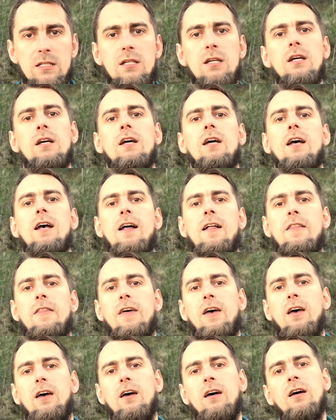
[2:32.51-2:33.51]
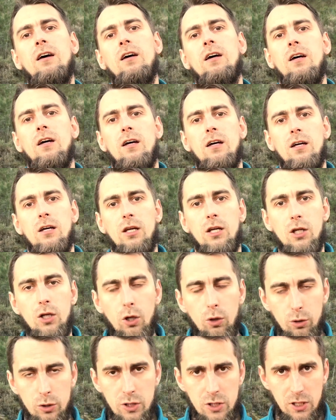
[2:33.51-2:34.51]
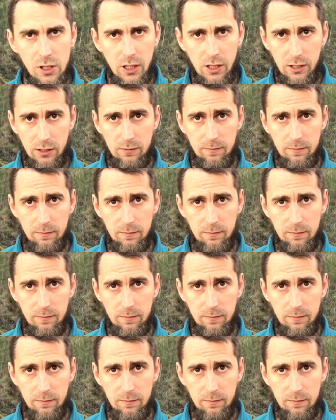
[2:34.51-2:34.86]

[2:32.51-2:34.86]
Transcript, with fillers: uh, their good side.